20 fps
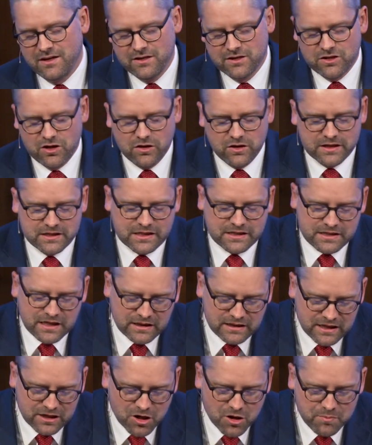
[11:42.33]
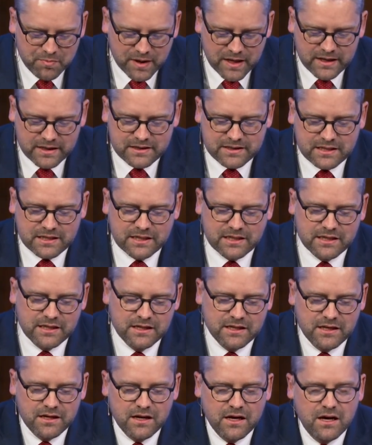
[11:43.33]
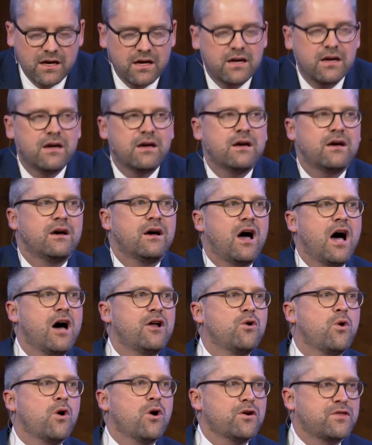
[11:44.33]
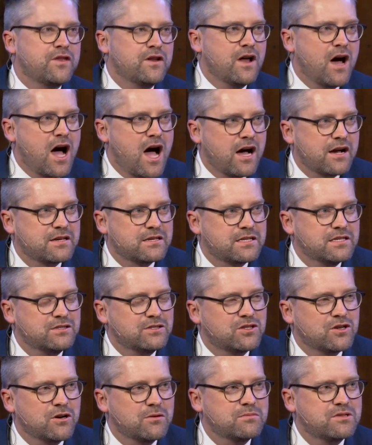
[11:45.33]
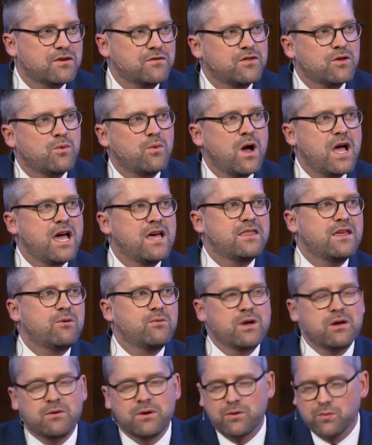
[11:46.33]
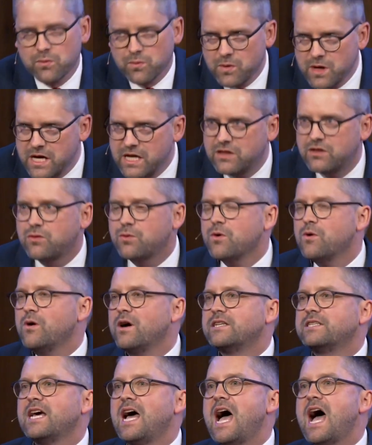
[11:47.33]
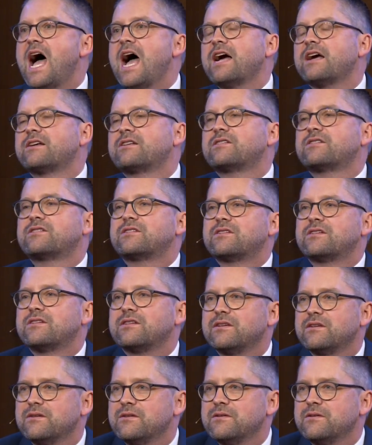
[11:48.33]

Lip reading: So this is a little bit unorthodox in terms of the way that we would read through a text,